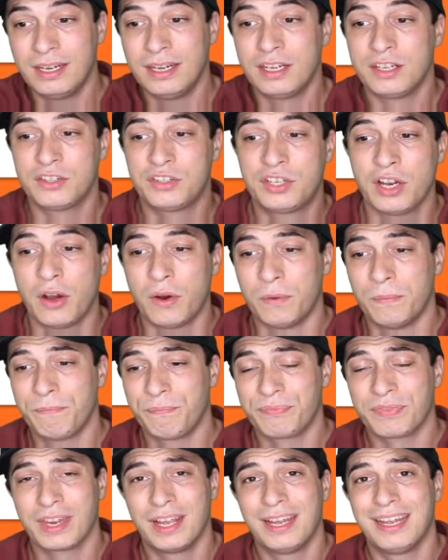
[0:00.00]
So,
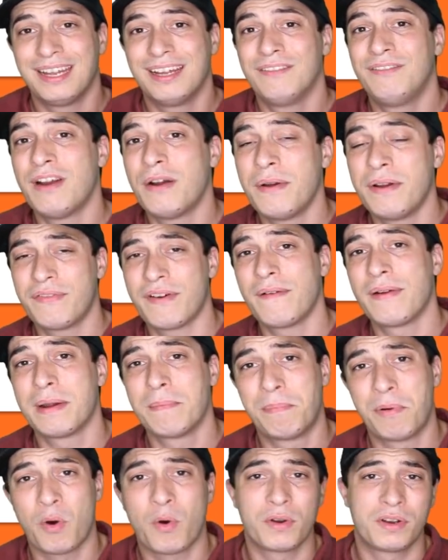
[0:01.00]
very
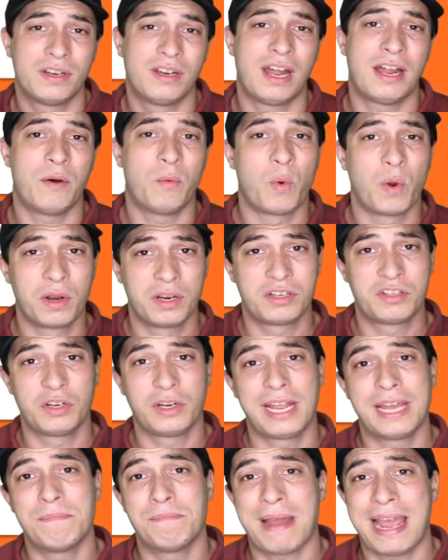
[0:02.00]
important, I wanted to
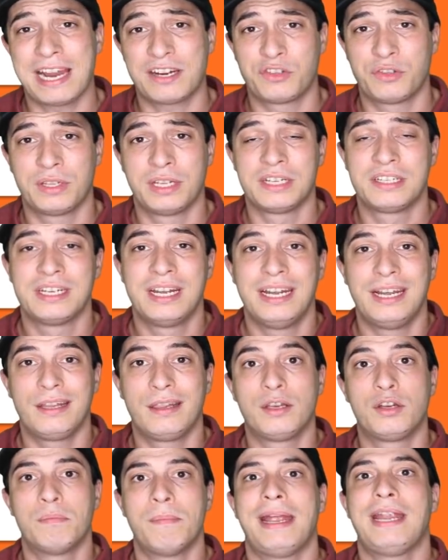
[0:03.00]
get back to this,
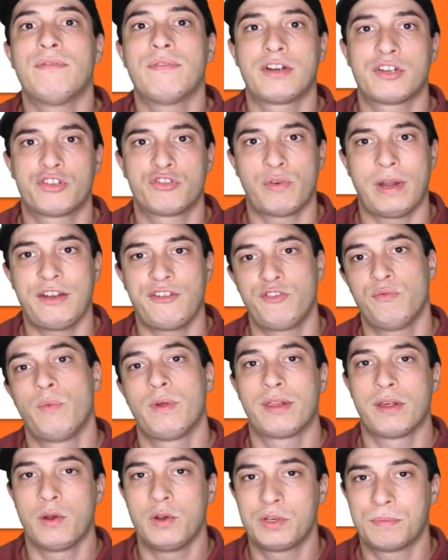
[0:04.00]
the domain registration
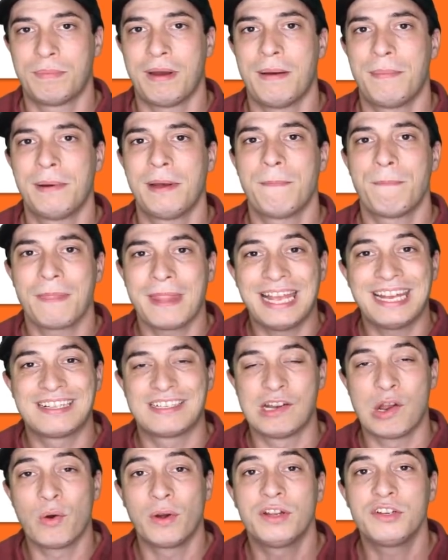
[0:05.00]
with Hostpapa, as
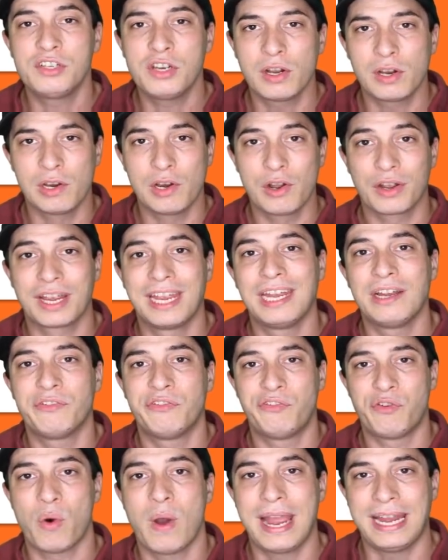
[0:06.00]
long as you're looking
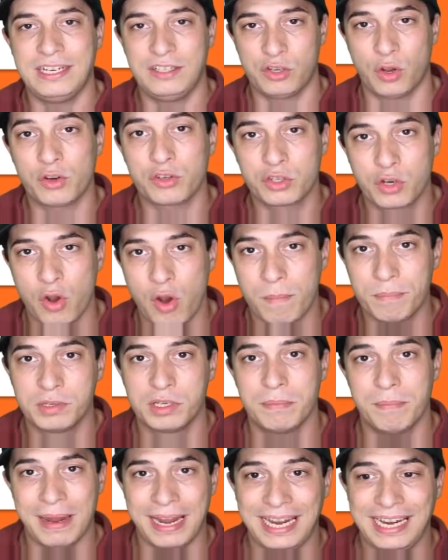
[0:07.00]
for a .com
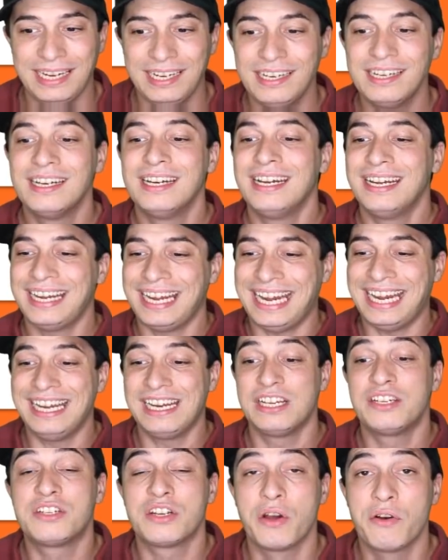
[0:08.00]
domain, it
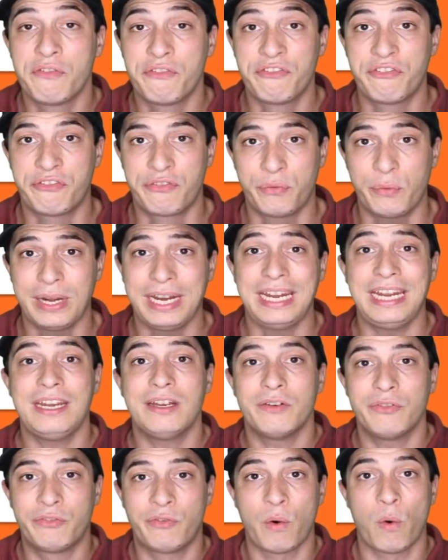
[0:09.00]
is
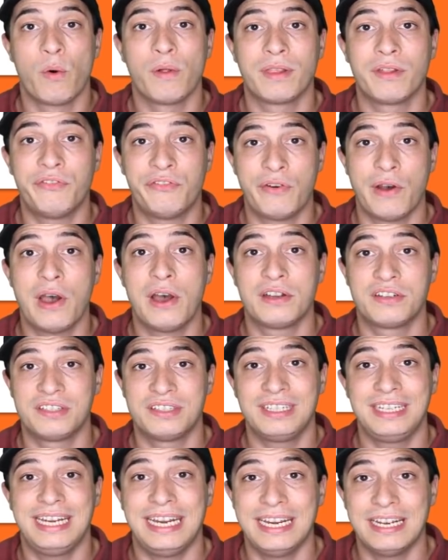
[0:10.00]
free for the first
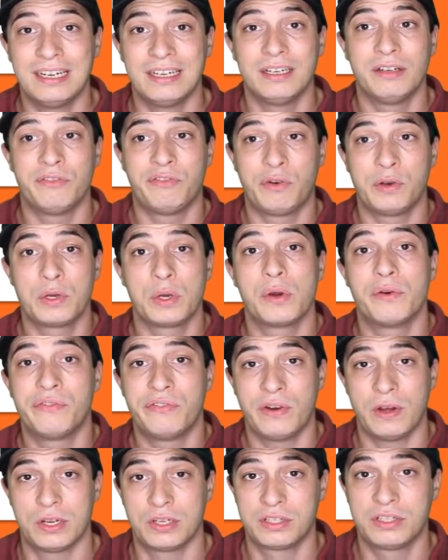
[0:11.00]
year for your
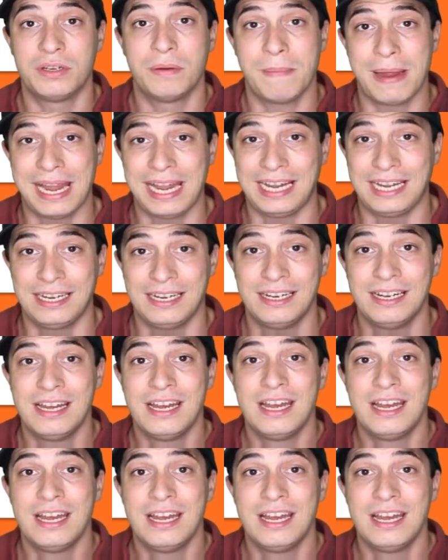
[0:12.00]
first domain.